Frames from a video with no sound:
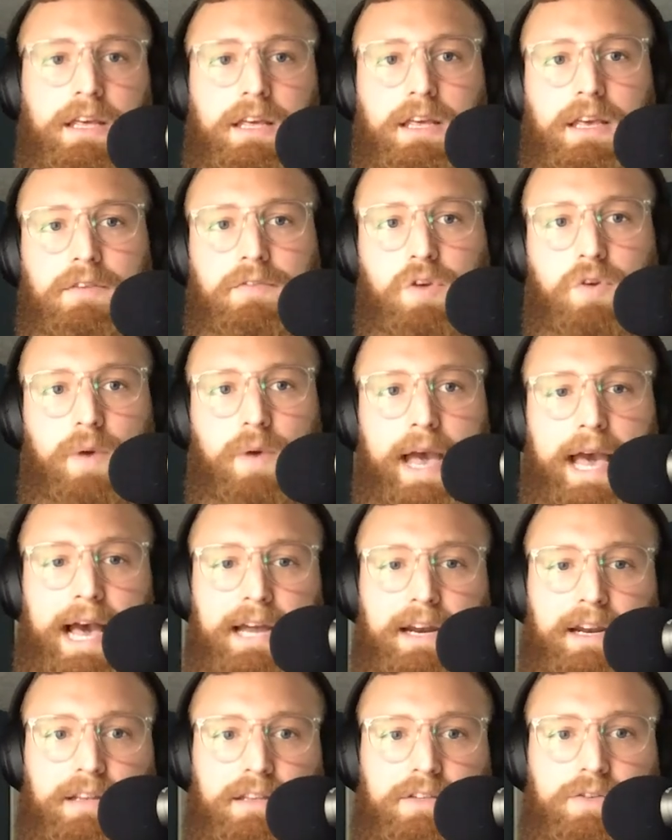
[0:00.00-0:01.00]
If you
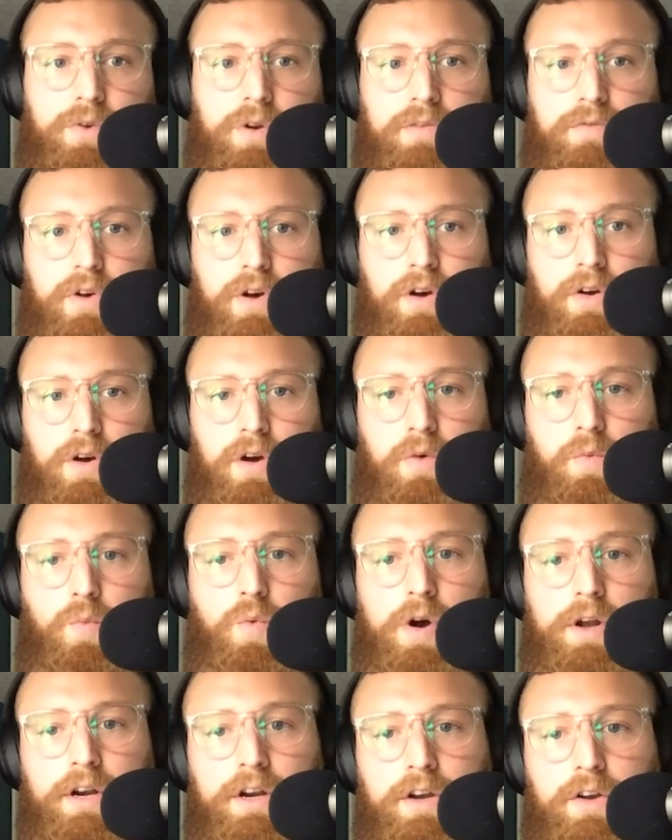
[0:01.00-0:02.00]
add in sort of a
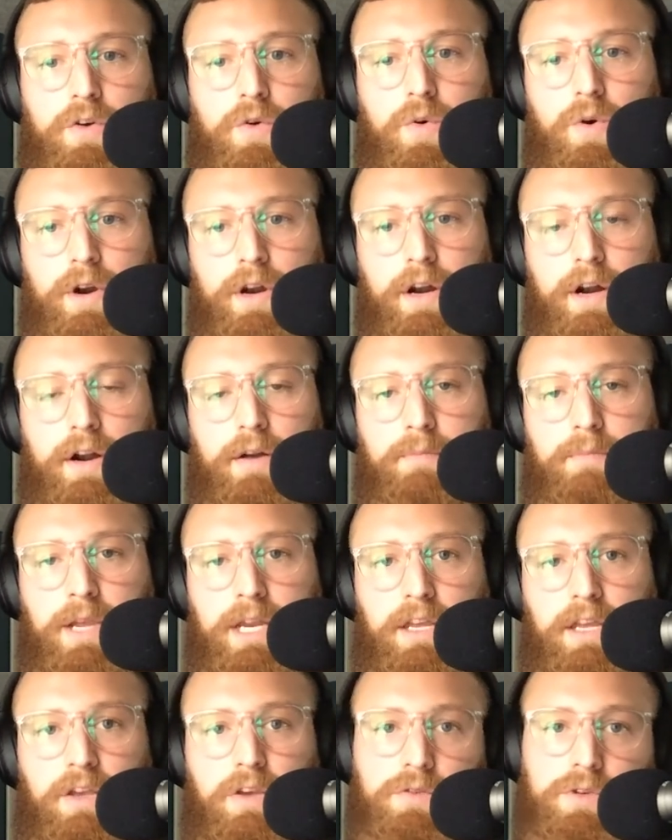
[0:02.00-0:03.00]
1 1/4,
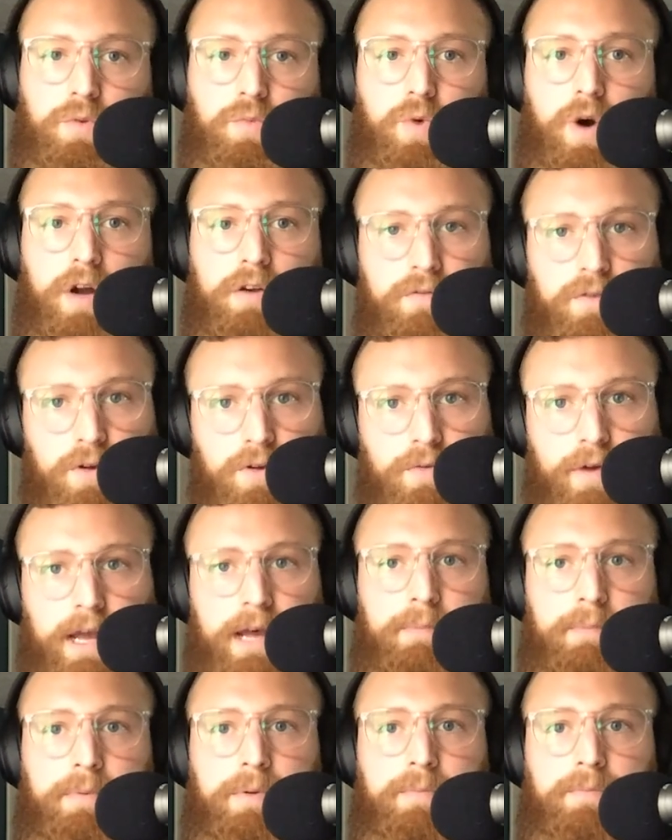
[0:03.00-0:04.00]
meaning you do 1 full
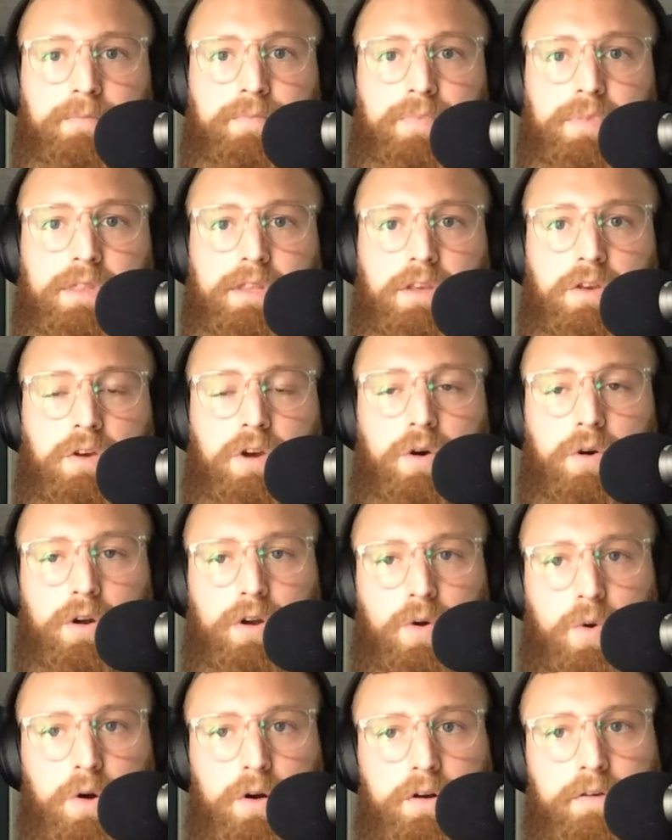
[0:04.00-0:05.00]
rep, you go
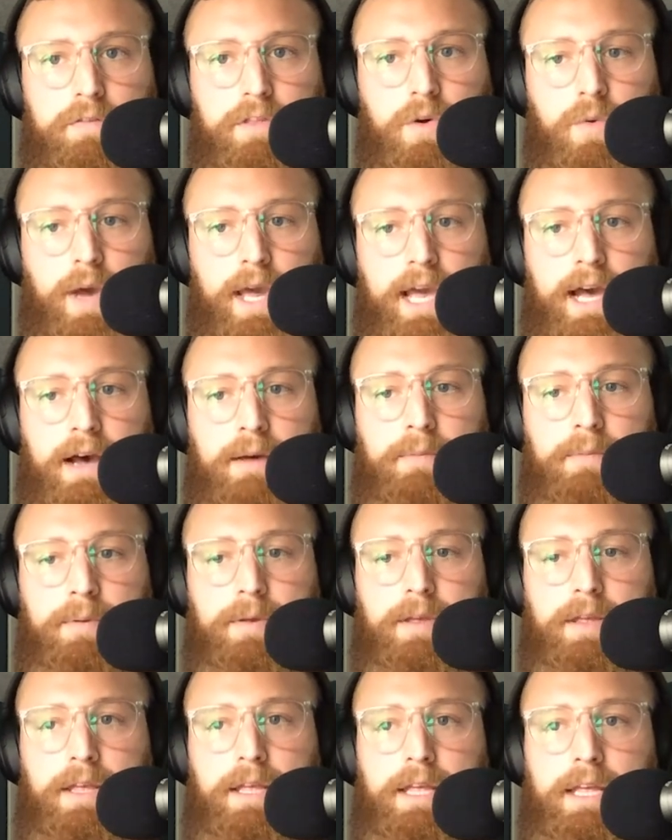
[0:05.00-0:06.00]
1/4 of the way up,
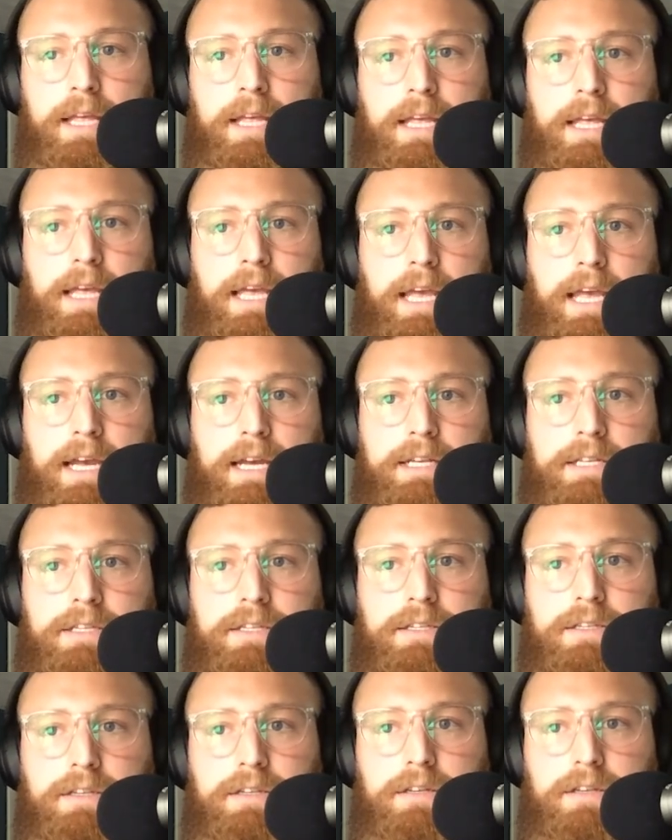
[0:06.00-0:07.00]

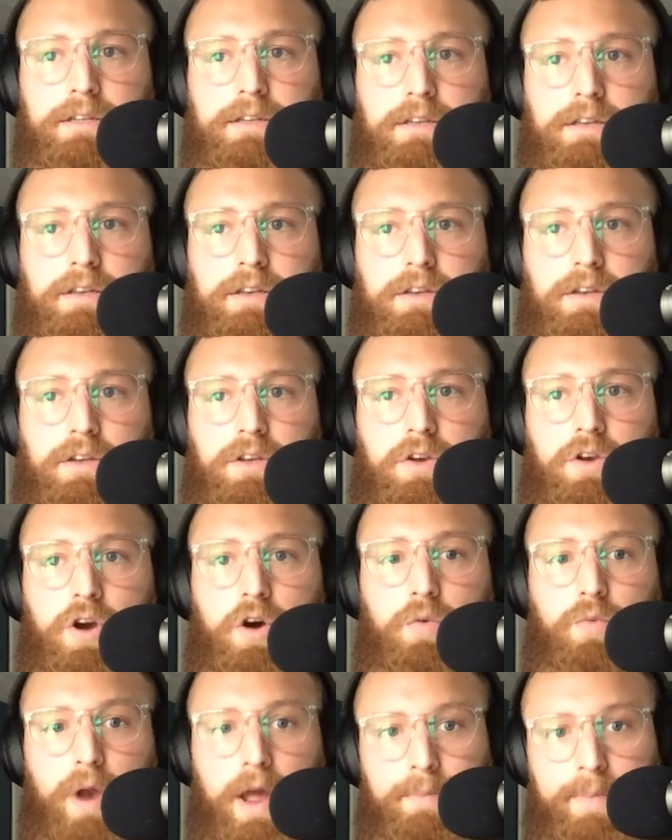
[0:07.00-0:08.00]
and you
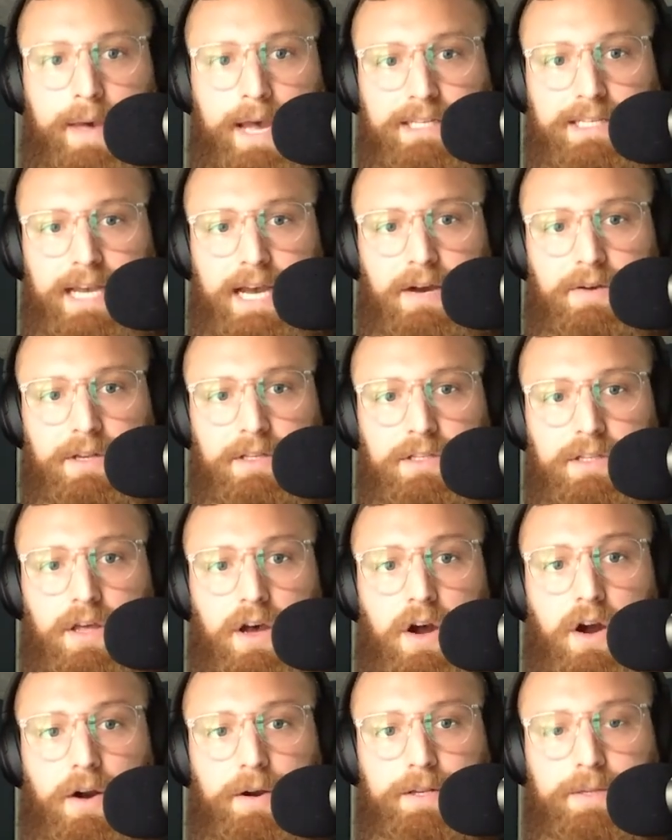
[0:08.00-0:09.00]
go right back down into the
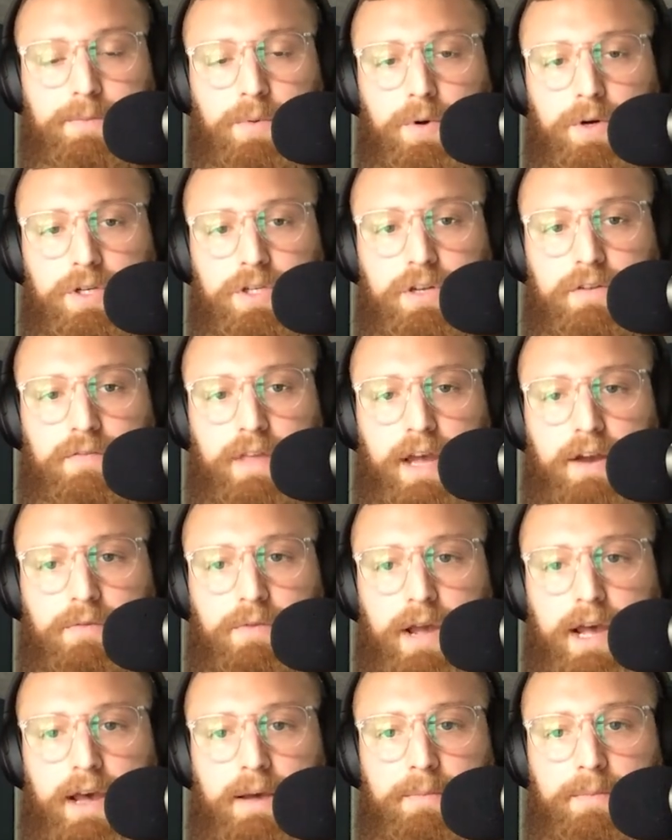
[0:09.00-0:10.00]
hardest portion of that
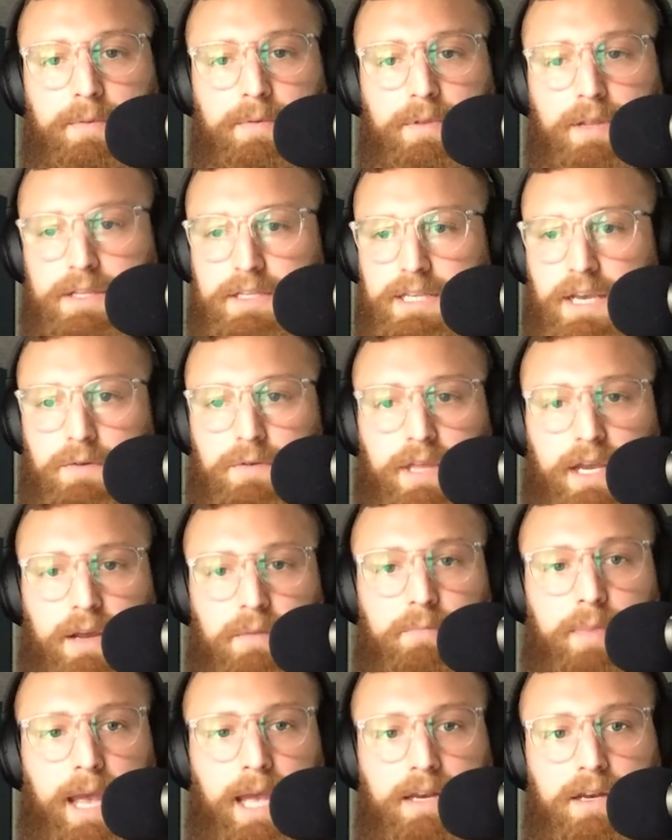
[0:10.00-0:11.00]
rep, let's say with like
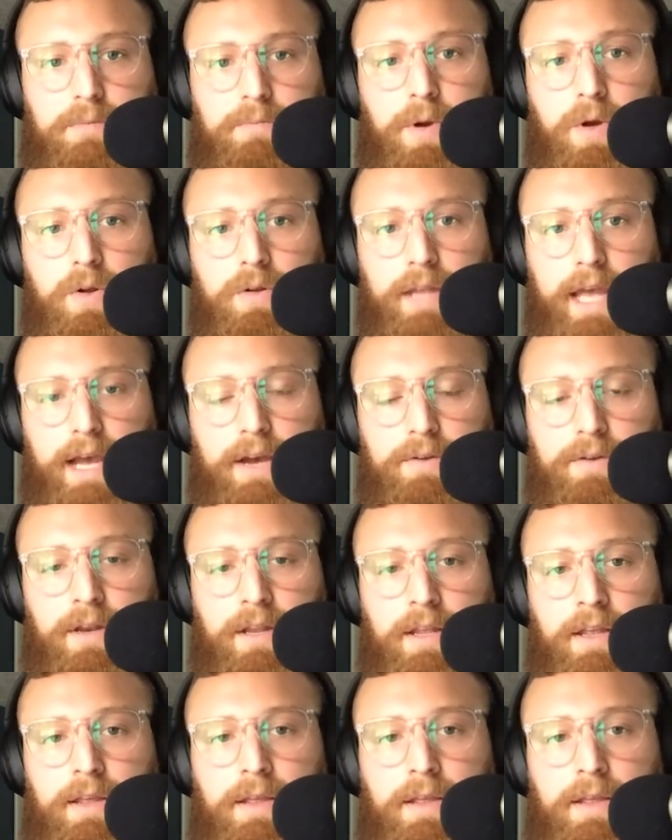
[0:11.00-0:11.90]
a banded pull down,